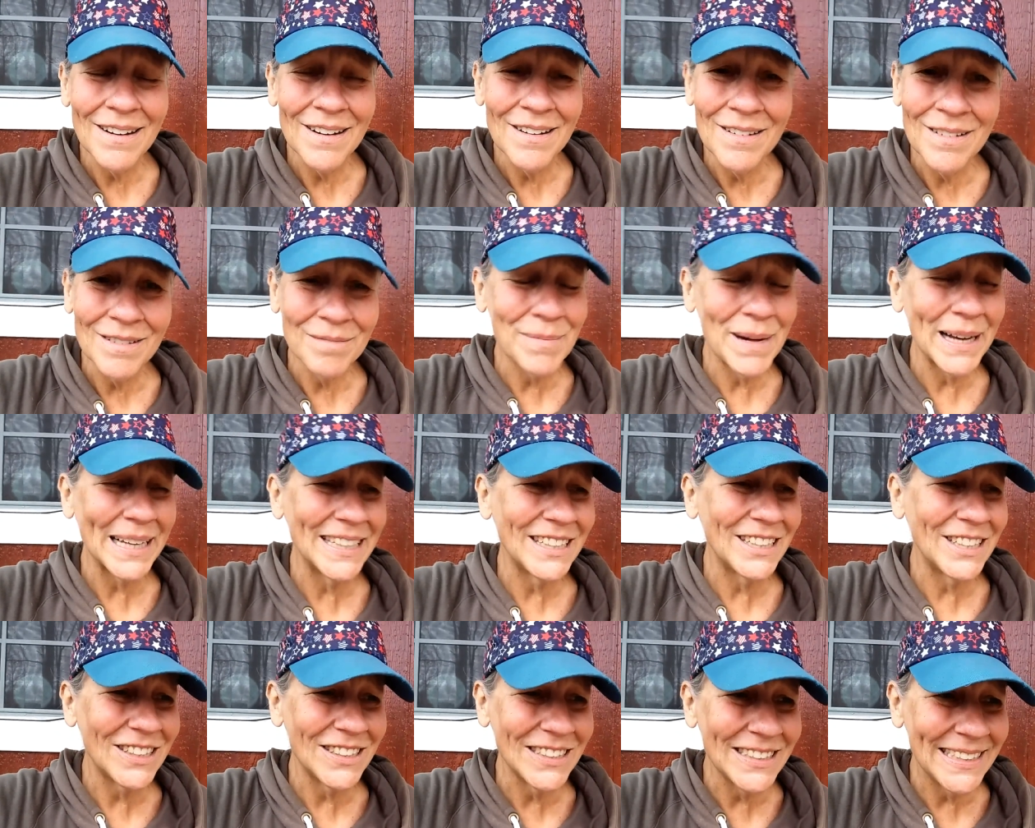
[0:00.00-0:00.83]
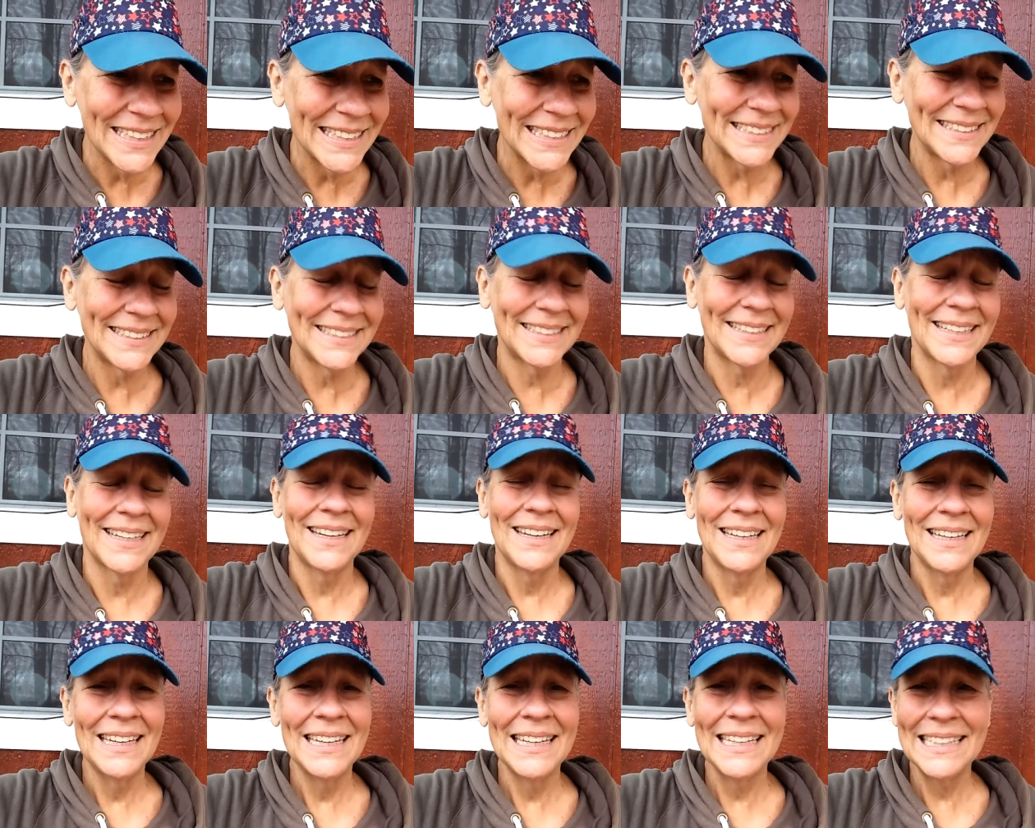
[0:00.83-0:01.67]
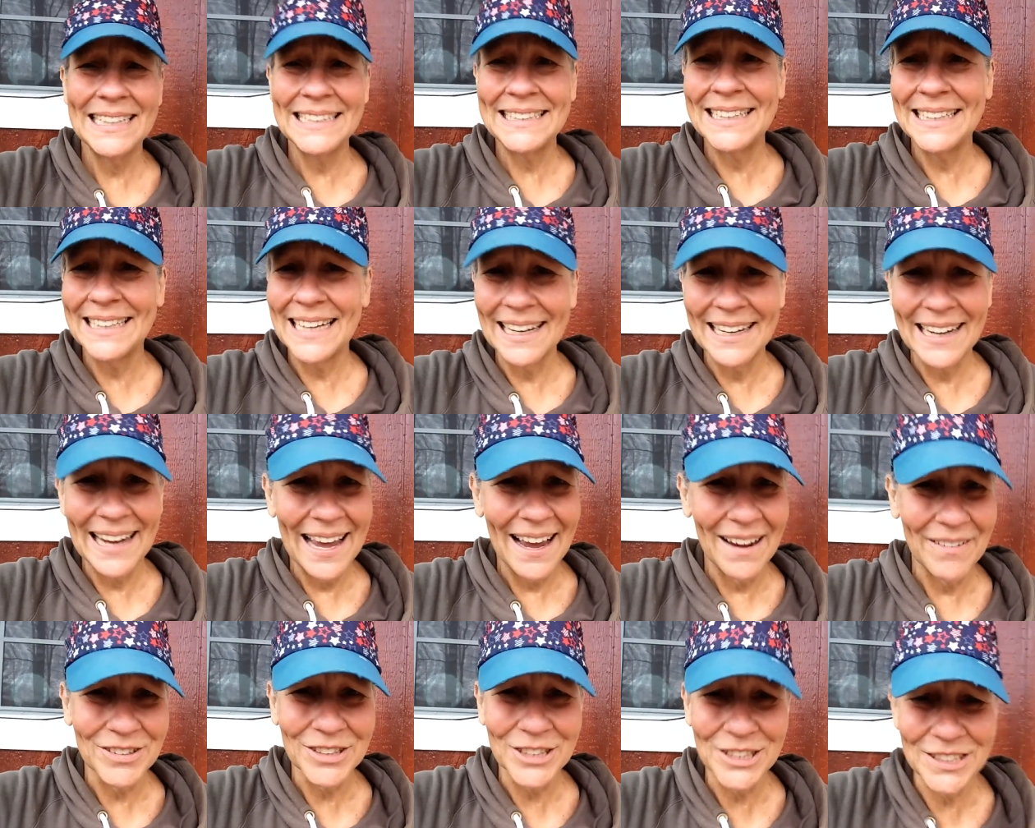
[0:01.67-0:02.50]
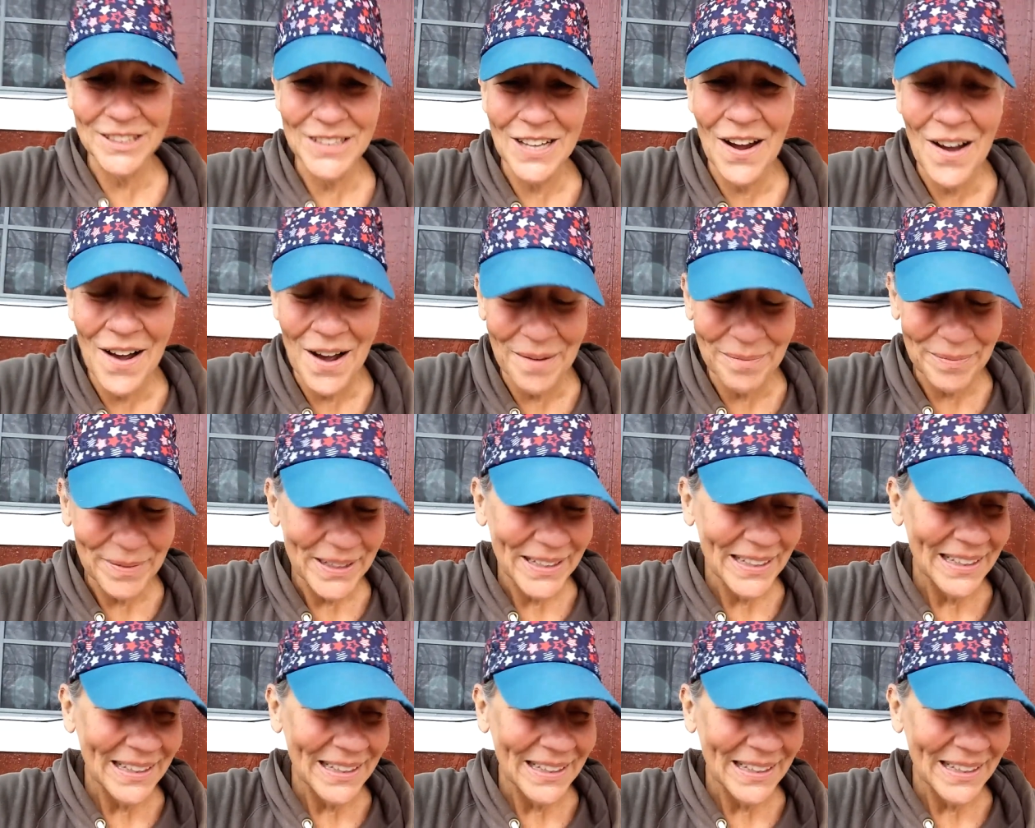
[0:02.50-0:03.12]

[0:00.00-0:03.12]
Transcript: Oh my goodness, is it going to ever stop?